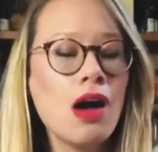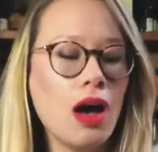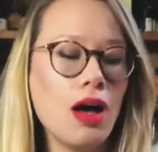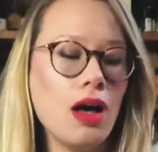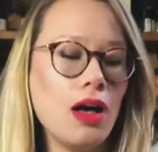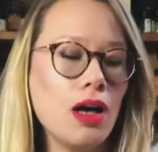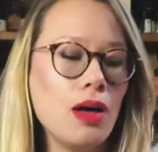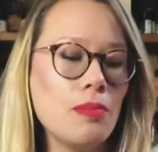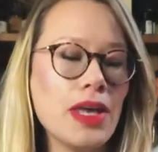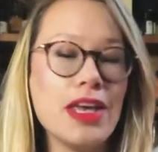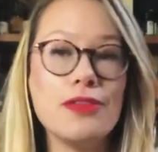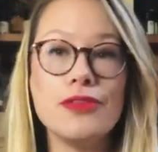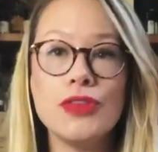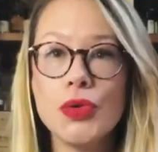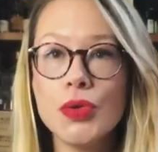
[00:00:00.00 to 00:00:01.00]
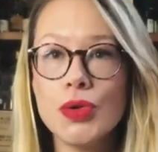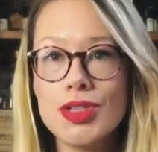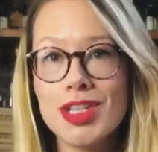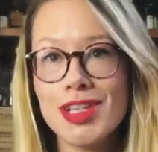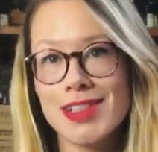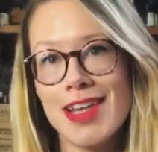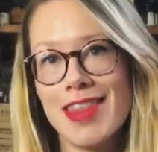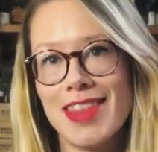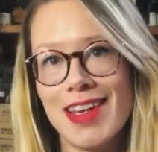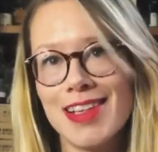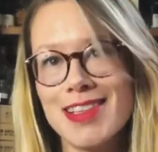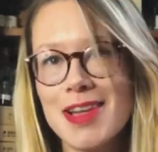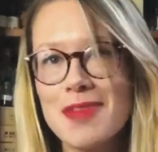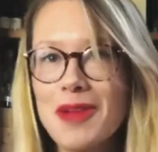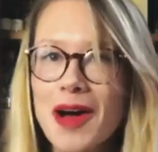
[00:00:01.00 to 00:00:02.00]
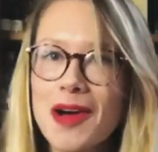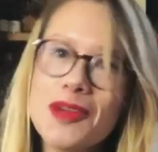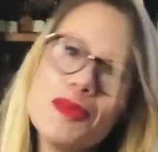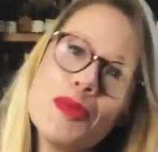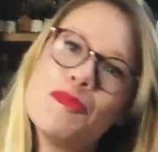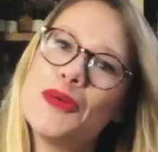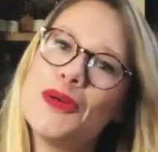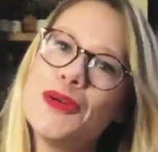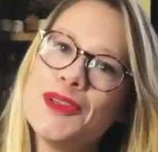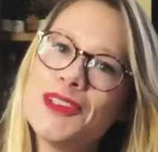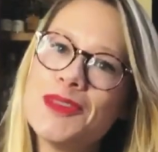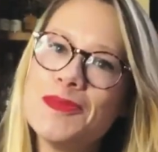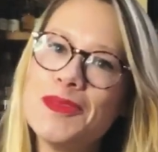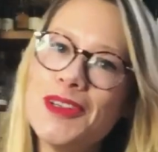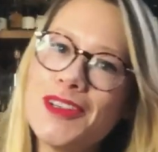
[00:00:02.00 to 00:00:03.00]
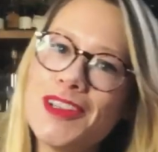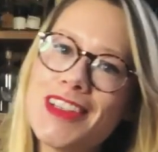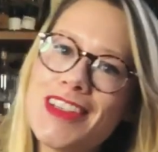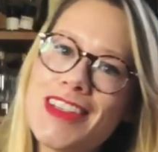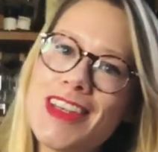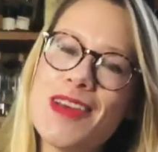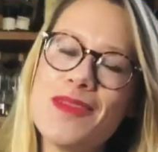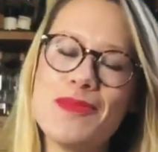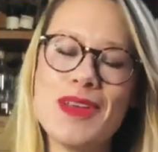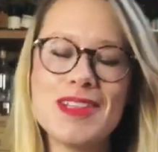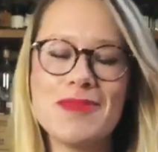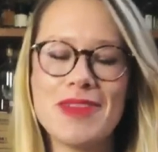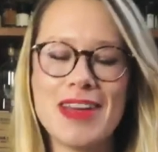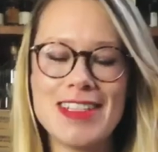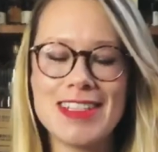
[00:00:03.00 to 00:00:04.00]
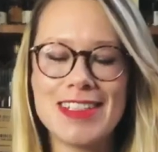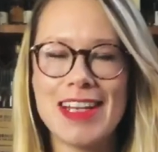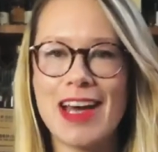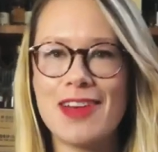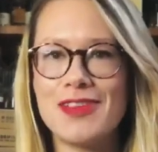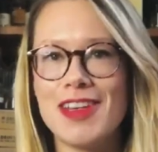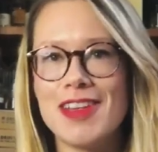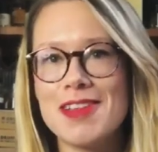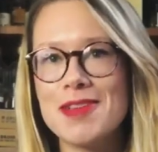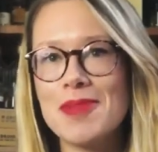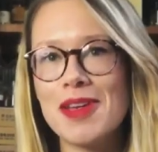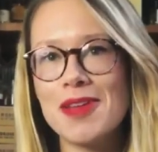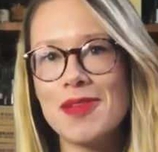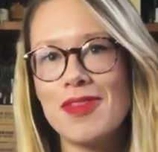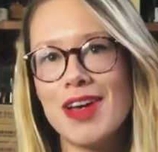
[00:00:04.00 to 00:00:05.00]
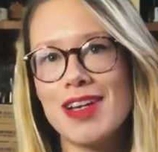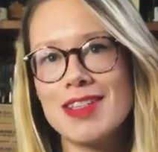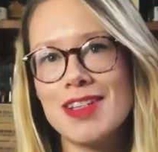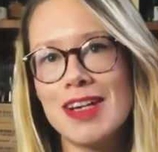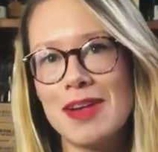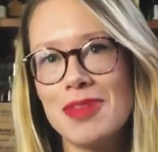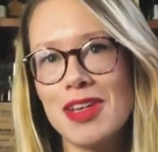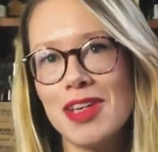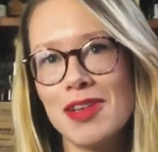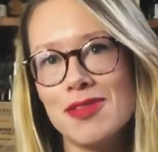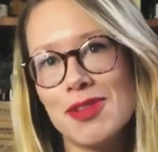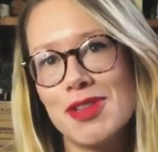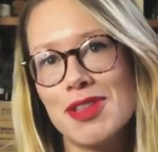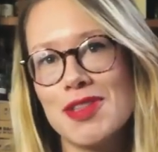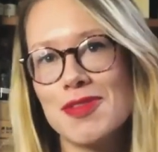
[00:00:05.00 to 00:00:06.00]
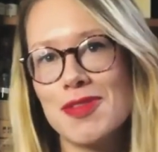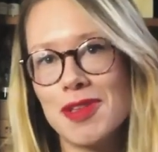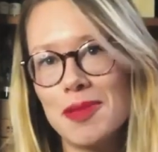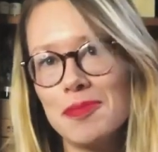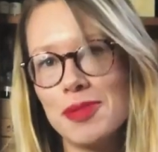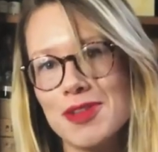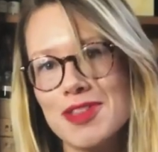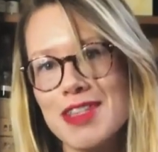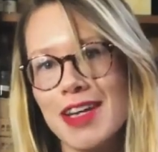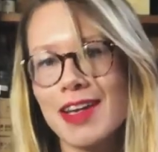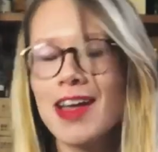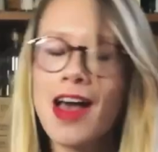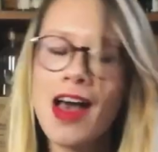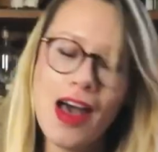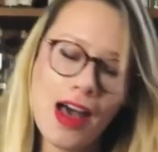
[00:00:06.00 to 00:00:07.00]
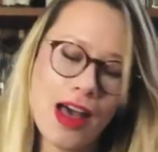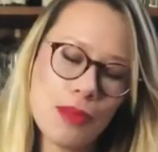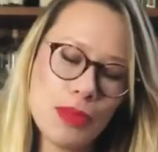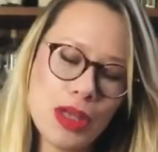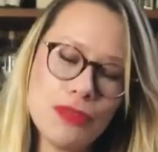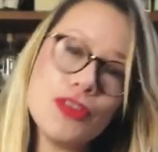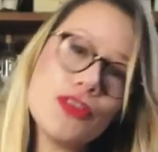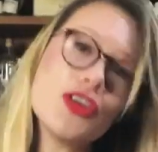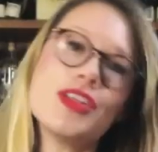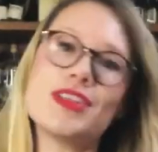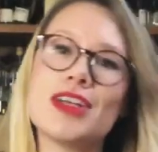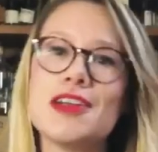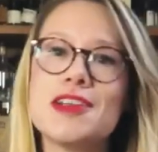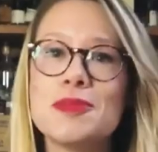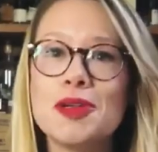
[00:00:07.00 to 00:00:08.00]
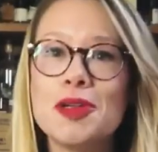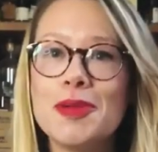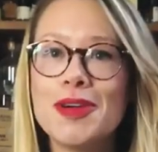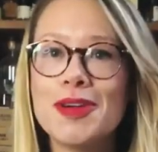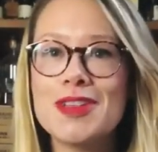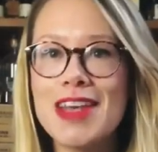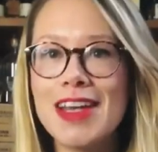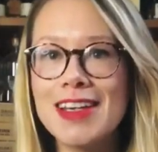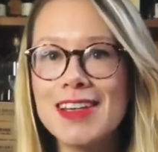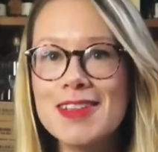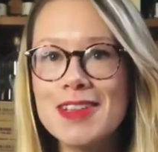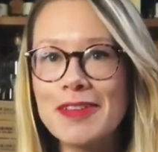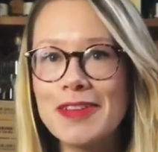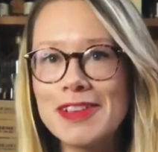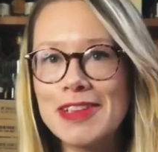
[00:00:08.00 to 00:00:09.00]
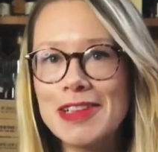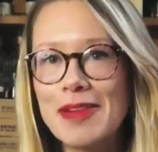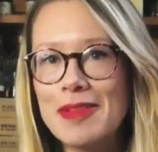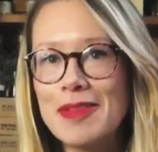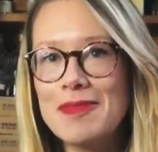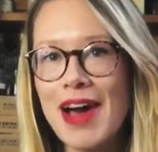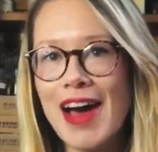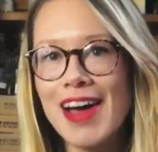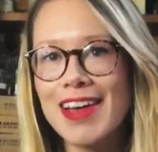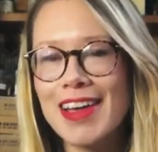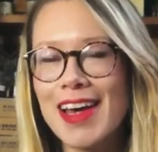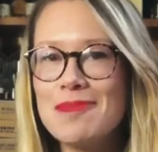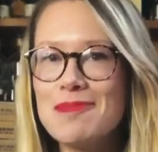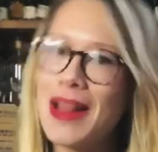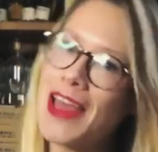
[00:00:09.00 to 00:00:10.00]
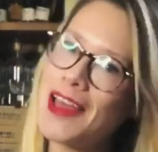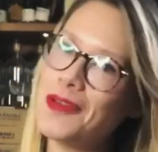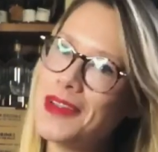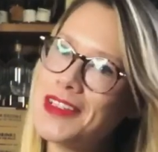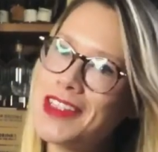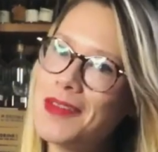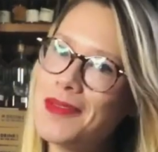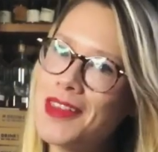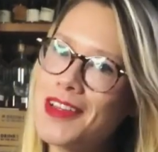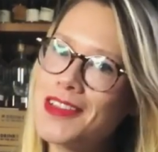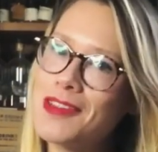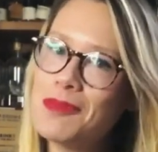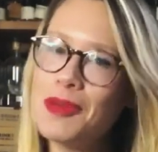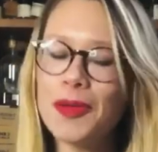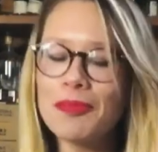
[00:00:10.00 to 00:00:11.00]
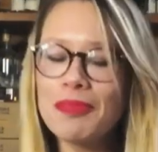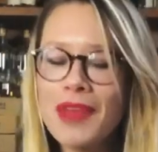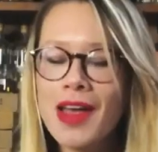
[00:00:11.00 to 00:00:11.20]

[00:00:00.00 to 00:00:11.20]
If yours looks like this, then welcome aboard to Pour and Sip. It's amazing to have you. This will be your first time that you've joined us for an unboxing. If you've got a slightly small box, thank you so much for coming back and playing whiskey with us some more.